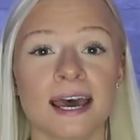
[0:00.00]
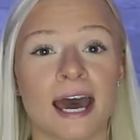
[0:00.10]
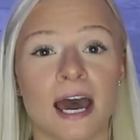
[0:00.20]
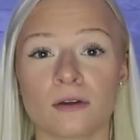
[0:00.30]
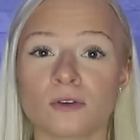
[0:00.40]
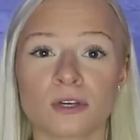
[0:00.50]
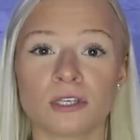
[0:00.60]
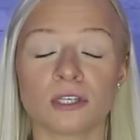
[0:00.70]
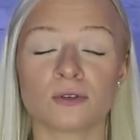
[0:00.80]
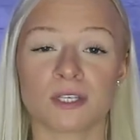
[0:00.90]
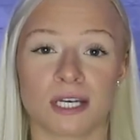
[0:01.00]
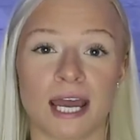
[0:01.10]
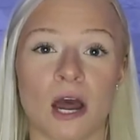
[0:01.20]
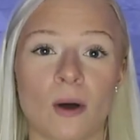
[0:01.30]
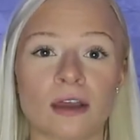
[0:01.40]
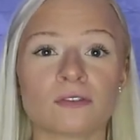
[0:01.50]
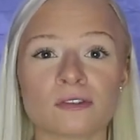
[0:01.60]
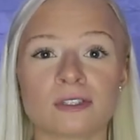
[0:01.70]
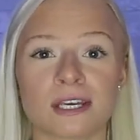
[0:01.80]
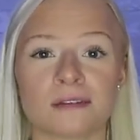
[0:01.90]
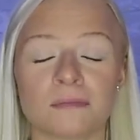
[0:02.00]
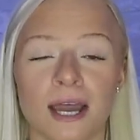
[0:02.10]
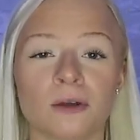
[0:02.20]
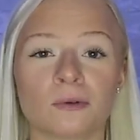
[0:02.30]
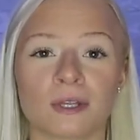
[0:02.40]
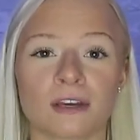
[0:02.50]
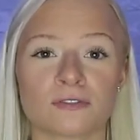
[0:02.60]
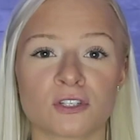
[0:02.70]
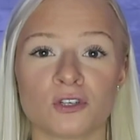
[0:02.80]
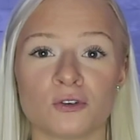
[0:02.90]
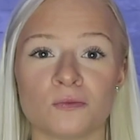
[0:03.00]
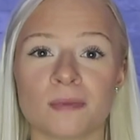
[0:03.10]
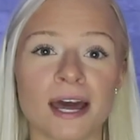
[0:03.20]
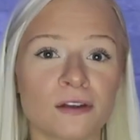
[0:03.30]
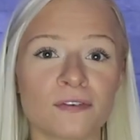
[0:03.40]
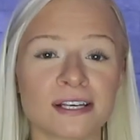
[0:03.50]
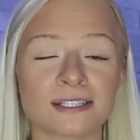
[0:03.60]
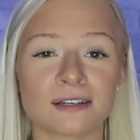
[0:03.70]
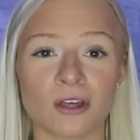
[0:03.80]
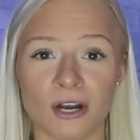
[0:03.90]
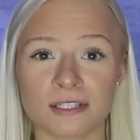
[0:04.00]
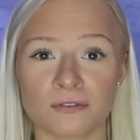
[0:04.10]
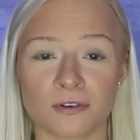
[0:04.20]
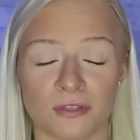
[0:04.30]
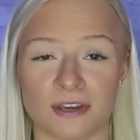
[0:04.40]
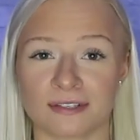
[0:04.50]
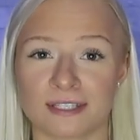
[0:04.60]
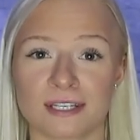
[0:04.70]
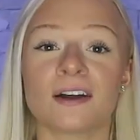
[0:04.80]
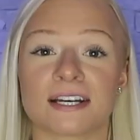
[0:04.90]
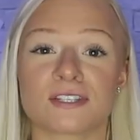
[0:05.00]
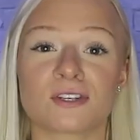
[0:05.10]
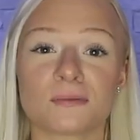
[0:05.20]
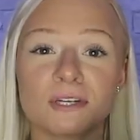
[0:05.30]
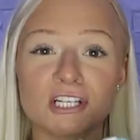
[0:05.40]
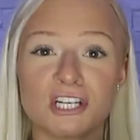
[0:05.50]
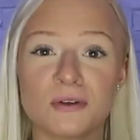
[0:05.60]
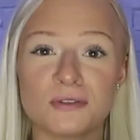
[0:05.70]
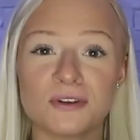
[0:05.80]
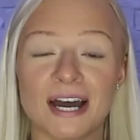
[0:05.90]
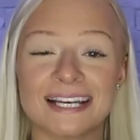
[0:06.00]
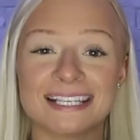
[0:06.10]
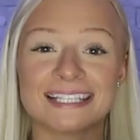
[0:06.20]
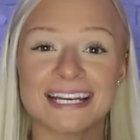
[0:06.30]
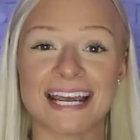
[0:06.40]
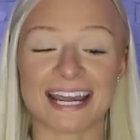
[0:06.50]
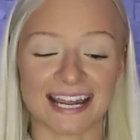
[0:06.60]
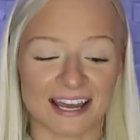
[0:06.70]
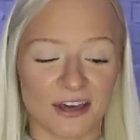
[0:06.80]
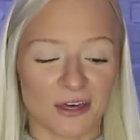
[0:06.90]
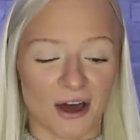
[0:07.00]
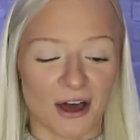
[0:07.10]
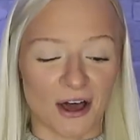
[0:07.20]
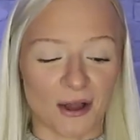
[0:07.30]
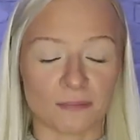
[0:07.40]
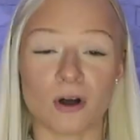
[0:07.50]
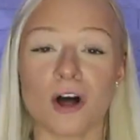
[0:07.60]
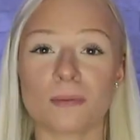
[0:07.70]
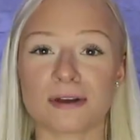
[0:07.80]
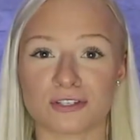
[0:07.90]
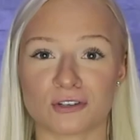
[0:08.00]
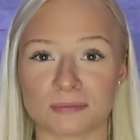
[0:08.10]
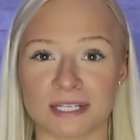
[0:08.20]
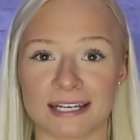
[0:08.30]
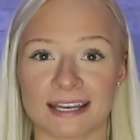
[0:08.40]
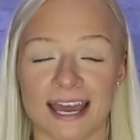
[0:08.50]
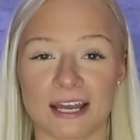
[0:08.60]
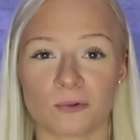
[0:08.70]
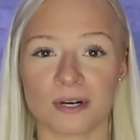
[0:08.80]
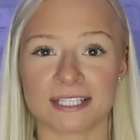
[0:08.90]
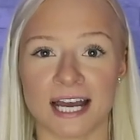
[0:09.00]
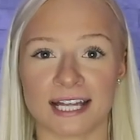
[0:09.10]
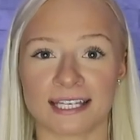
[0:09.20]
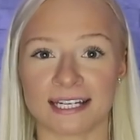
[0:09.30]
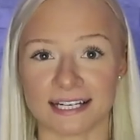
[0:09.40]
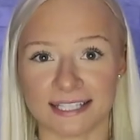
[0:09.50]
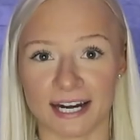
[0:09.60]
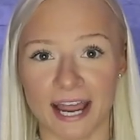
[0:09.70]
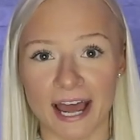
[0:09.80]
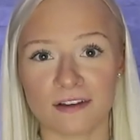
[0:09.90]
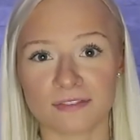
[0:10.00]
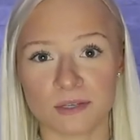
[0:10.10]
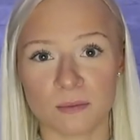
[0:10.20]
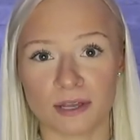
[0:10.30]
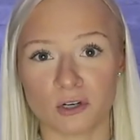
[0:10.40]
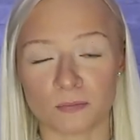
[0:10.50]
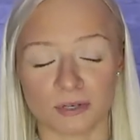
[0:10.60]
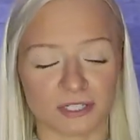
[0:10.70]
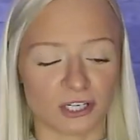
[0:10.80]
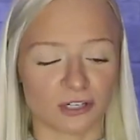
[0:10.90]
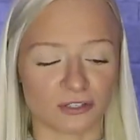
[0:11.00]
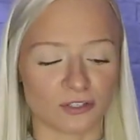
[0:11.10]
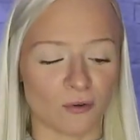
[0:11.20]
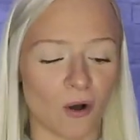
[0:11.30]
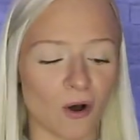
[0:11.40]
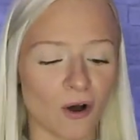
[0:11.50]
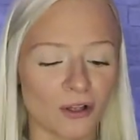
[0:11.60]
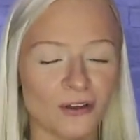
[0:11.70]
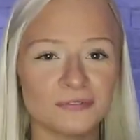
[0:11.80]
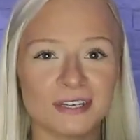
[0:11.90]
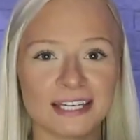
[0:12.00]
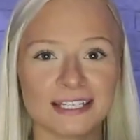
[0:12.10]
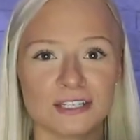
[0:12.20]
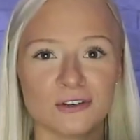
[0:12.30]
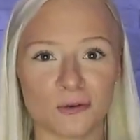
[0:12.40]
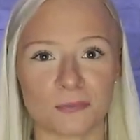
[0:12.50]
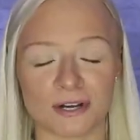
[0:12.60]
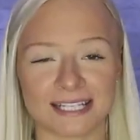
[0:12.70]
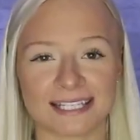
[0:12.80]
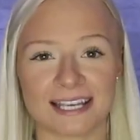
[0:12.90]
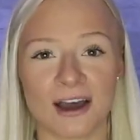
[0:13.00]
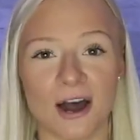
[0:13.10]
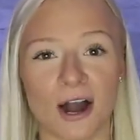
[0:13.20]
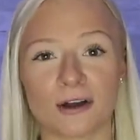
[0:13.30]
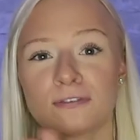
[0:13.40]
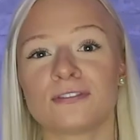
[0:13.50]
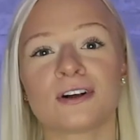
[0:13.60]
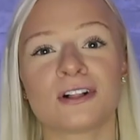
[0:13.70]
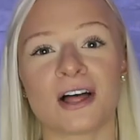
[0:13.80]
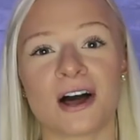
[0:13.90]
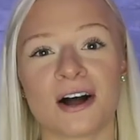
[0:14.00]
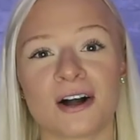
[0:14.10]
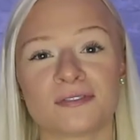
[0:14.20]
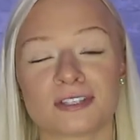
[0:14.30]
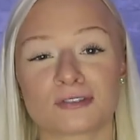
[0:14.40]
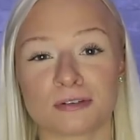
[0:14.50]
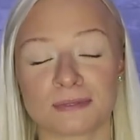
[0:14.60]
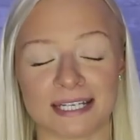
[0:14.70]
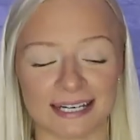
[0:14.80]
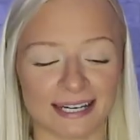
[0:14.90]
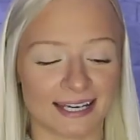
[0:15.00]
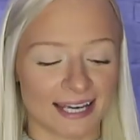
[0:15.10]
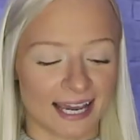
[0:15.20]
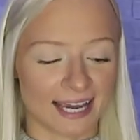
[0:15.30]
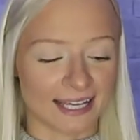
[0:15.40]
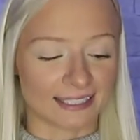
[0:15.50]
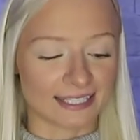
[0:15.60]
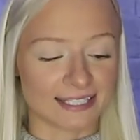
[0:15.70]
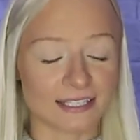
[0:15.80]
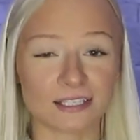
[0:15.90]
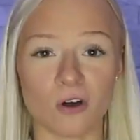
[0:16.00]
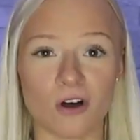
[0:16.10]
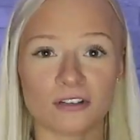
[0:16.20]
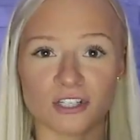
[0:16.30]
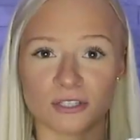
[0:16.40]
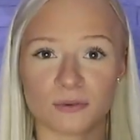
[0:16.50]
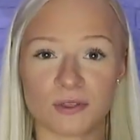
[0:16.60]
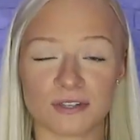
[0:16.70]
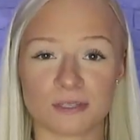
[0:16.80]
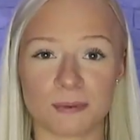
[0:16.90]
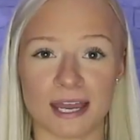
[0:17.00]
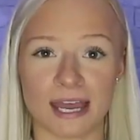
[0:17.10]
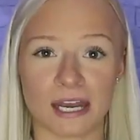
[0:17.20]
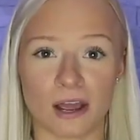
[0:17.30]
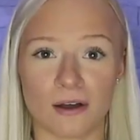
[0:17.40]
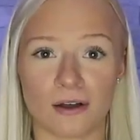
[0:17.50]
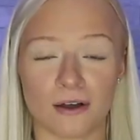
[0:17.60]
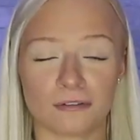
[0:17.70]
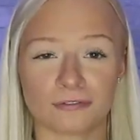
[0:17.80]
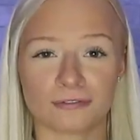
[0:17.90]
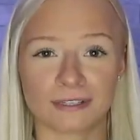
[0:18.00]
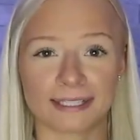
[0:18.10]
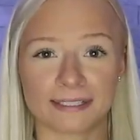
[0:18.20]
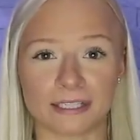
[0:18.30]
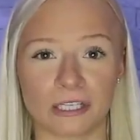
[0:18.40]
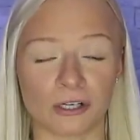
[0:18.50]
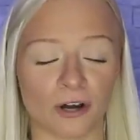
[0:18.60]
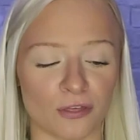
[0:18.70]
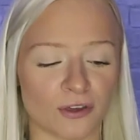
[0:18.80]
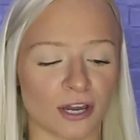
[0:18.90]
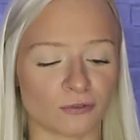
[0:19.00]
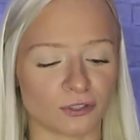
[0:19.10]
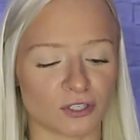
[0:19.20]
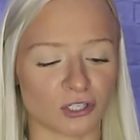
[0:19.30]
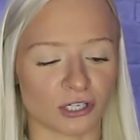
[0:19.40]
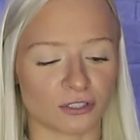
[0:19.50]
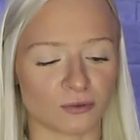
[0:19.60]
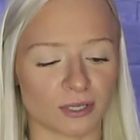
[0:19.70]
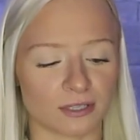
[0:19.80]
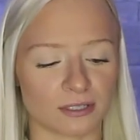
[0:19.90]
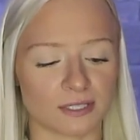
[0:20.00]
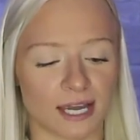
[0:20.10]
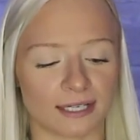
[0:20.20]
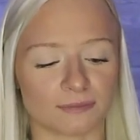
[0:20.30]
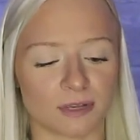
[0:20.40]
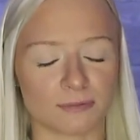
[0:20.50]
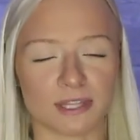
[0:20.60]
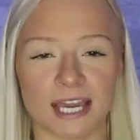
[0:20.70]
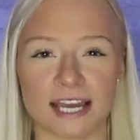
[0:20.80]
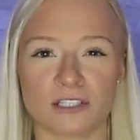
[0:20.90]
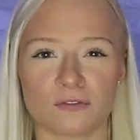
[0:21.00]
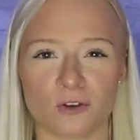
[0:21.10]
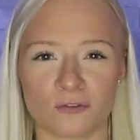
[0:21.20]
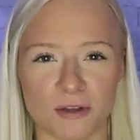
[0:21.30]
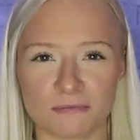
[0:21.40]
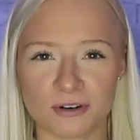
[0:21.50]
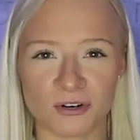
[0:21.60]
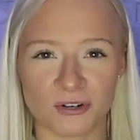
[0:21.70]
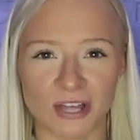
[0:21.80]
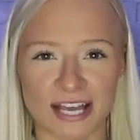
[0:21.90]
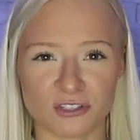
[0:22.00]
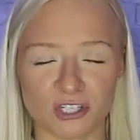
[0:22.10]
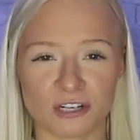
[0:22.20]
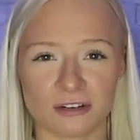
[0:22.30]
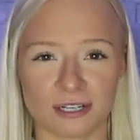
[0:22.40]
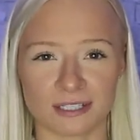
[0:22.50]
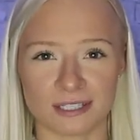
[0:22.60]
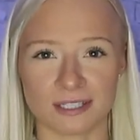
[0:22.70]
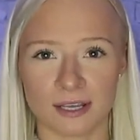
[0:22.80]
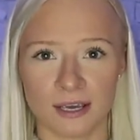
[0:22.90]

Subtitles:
how you can use it, and how I've used it in my own life to manifest a lot of different things. Alright, so I'm going to share with you guys today all about scripting and what exactly it is. And I have some of my notebooks here. So all of these notebooks are full of scripting. And this is all just within the span of like a year. I think I really started doing this at maybe the end of November last year, and it's